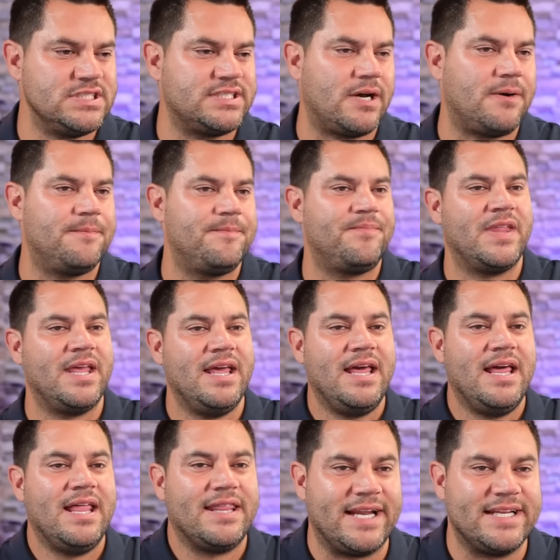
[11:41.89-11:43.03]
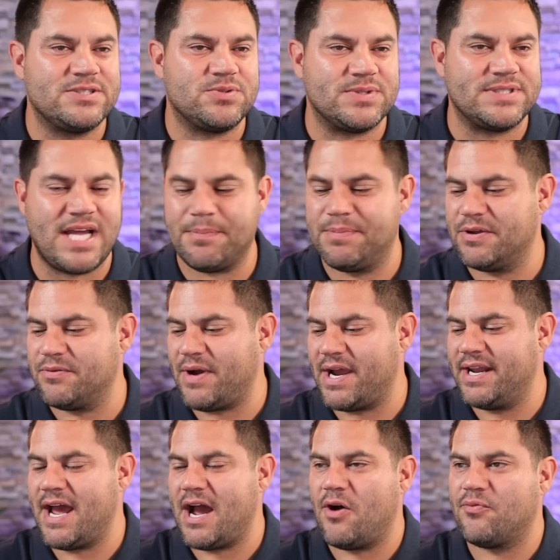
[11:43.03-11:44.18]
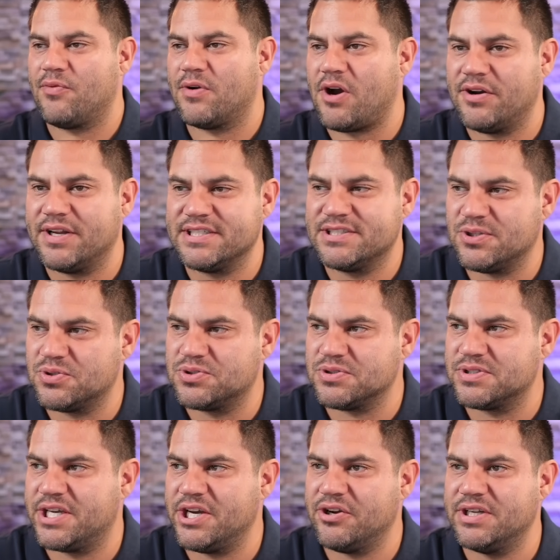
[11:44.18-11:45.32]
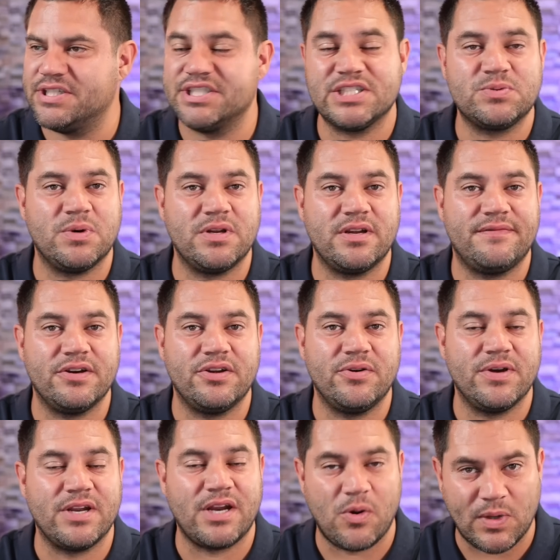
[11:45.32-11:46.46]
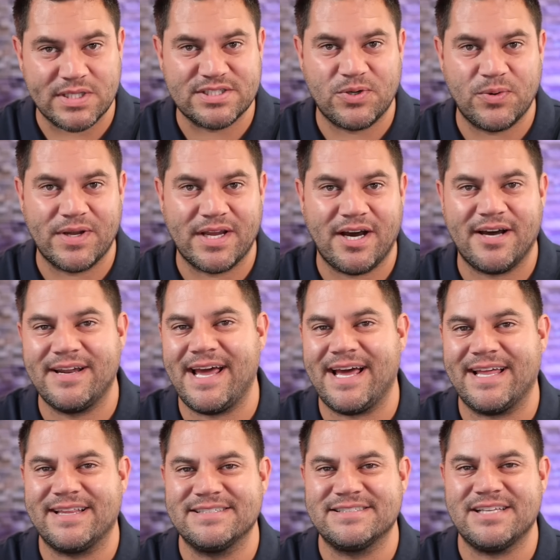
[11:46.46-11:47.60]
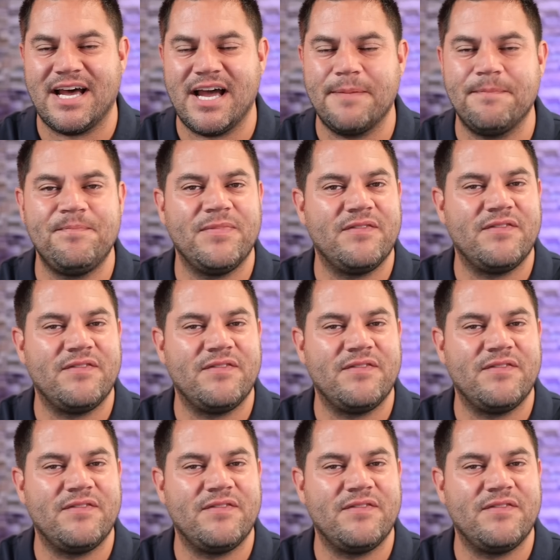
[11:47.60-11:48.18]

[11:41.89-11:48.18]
So that is what's happening right now regarding Social Security. Just wanted to fill you in on what's going on at this time.